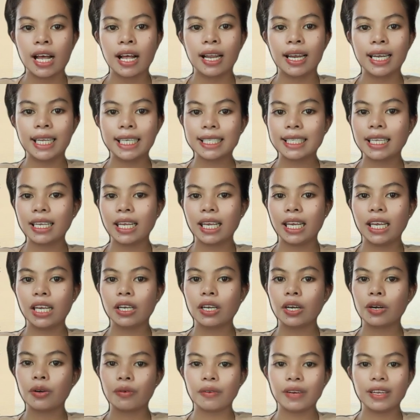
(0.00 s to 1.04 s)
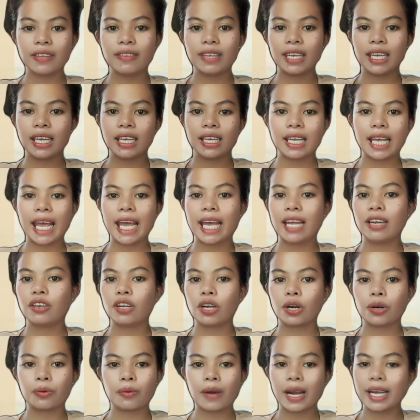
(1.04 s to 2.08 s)
listening, reading,
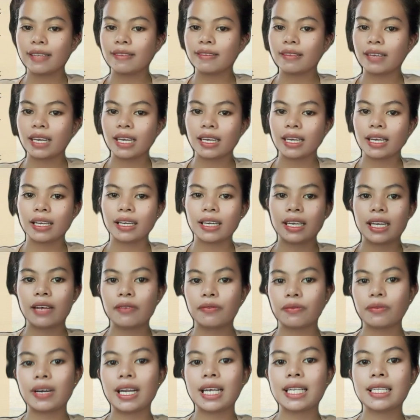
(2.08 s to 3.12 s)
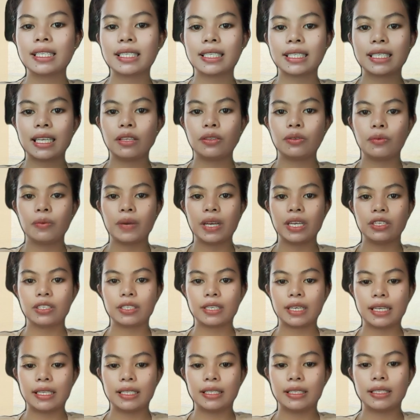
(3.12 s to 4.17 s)
and writing in different
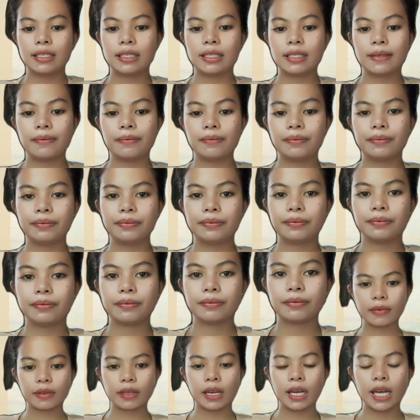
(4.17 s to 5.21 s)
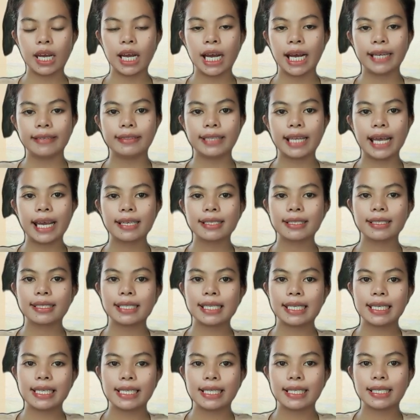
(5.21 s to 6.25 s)
situations. Next
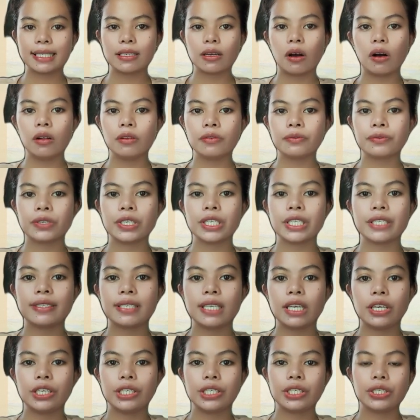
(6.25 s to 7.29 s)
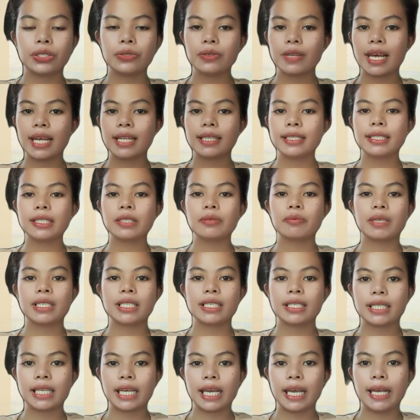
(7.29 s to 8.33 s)
is all first-year students
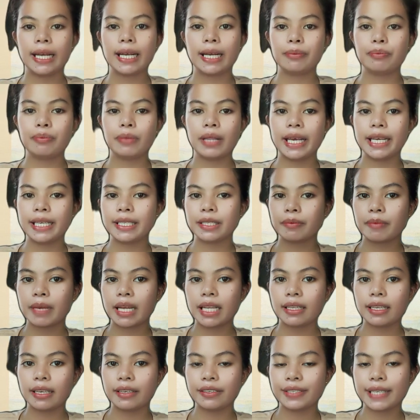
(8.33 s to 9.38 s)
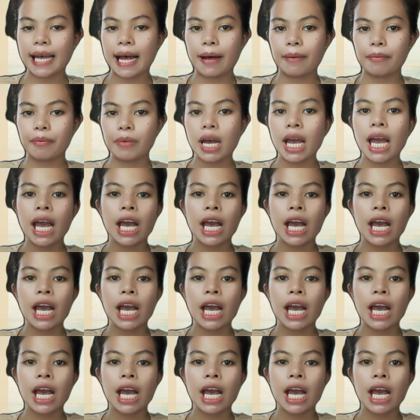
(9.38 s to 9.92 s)
must take a placement exam.